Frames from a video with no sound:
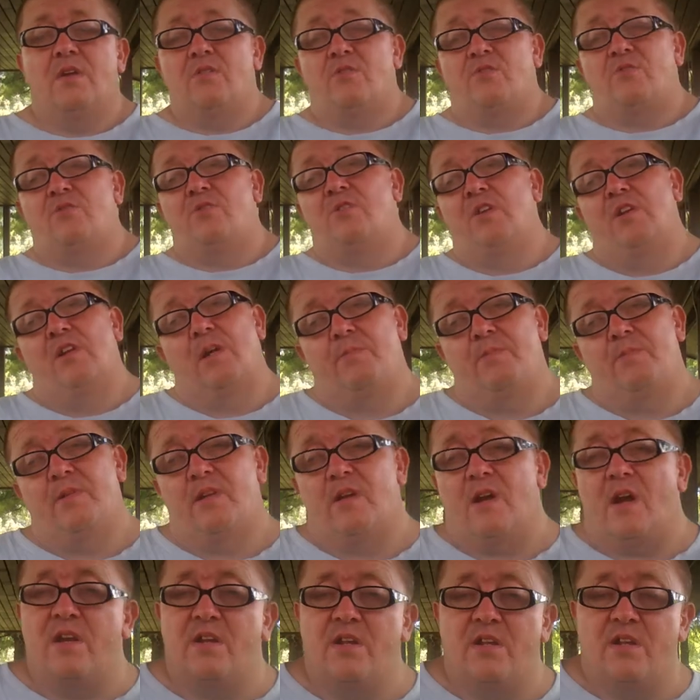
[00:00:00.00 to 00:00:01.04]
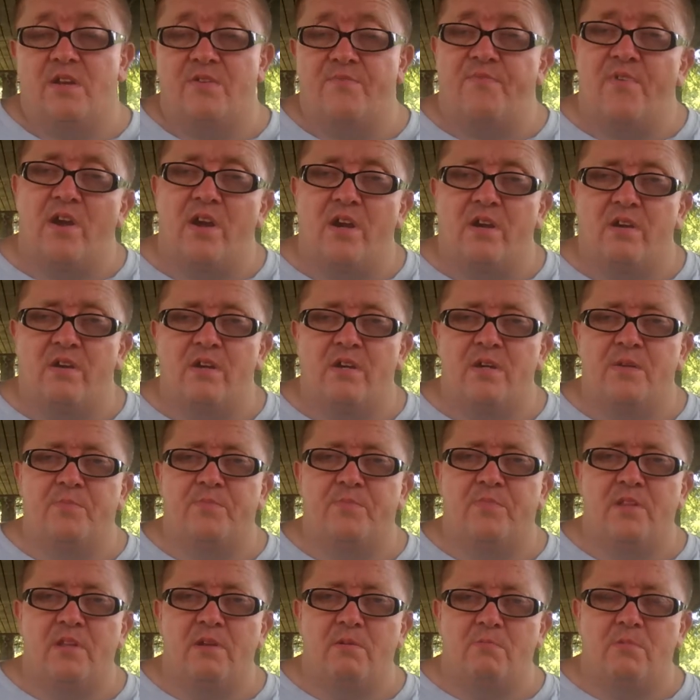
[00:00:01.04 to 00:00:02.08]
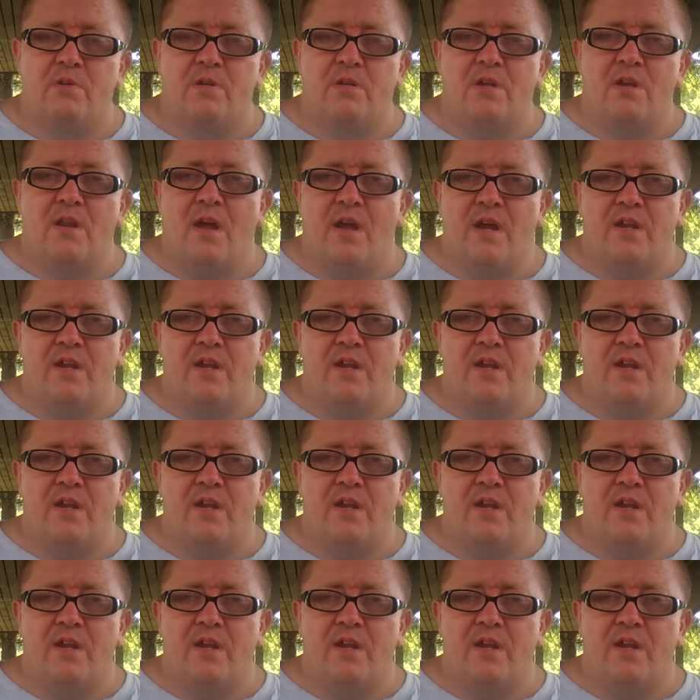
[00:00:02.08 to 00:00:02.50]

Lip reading: CW identifier in them that would